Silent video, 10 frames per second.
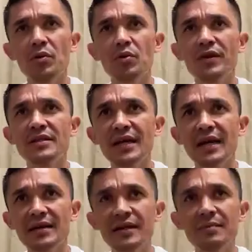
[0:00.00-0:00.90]
don't know the
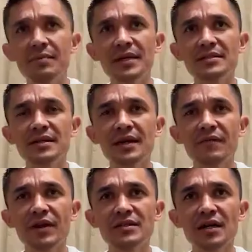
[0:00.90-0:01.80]
exact date, but that's the time
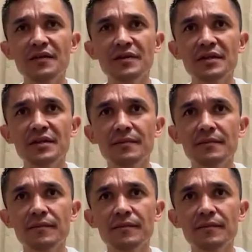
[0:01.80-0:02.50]
when I start thinking.